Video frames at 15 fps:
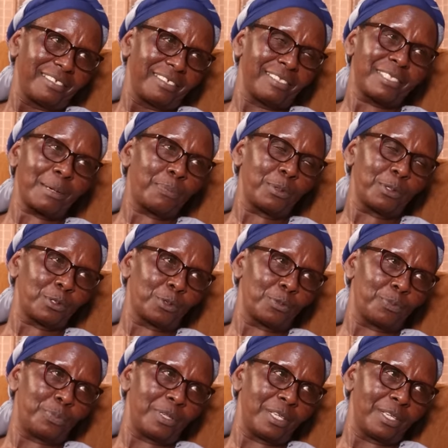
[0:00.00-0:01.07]
It's supposed to
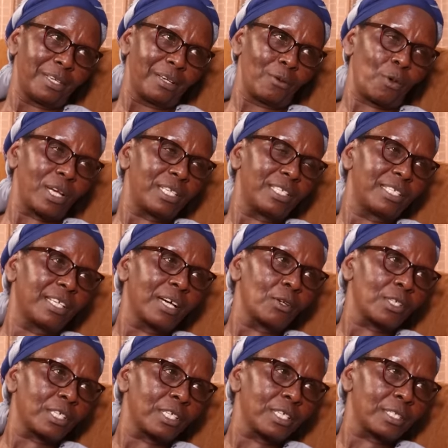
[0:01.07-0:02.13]
be. Why did
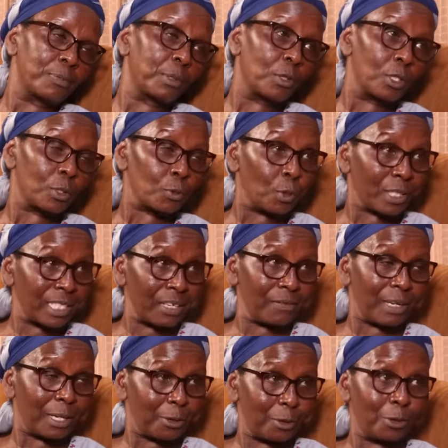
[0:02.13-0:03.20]
God create? Because
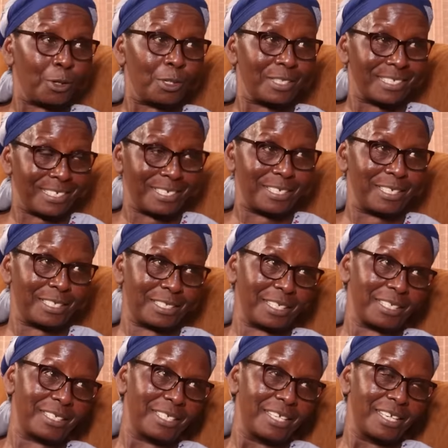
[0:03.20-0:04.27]
whatever God
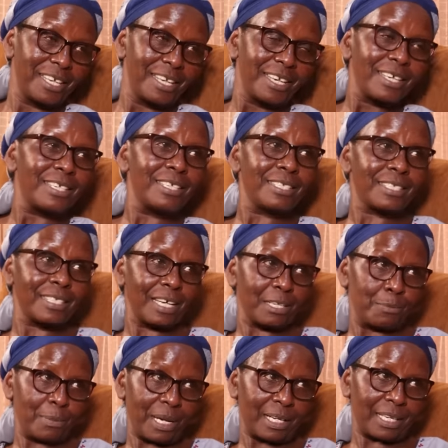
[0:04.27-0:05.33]
created, he
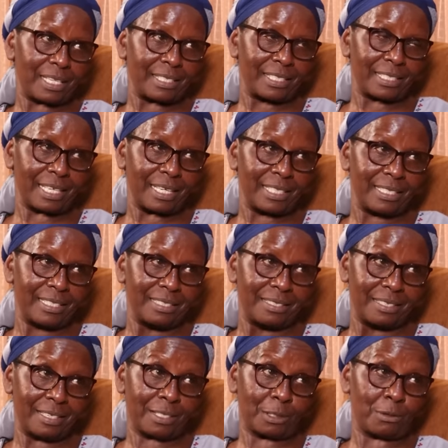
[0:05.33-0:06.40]
sat back and said,
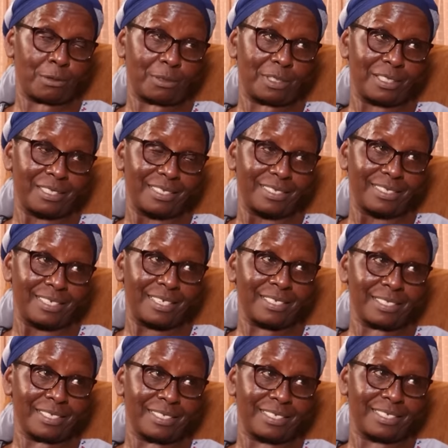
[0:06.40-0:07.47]
it's good,
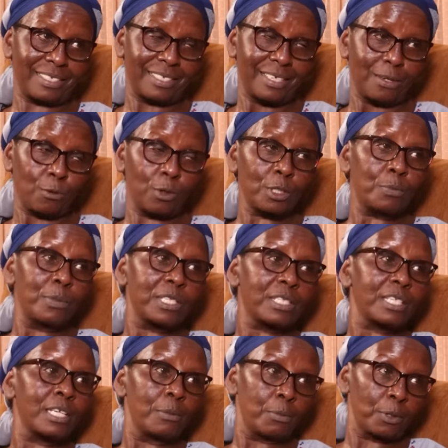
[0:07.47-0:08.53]
isn't it? Mm-hmm. What
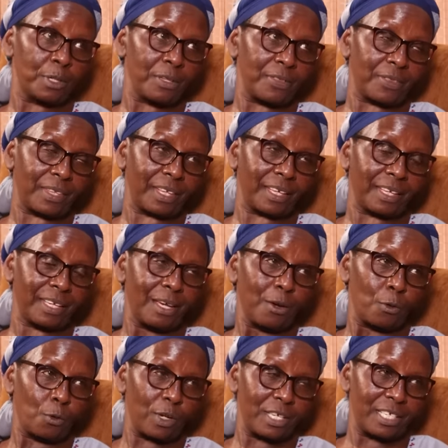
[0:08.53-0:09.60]
makes anybody think
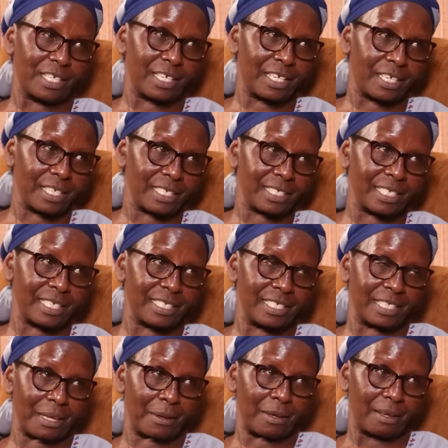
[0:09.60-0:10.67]
when he
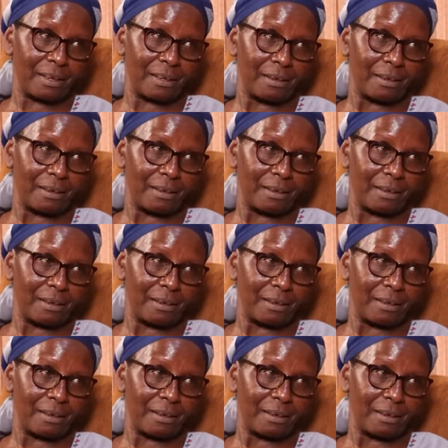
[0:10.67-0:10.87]
created the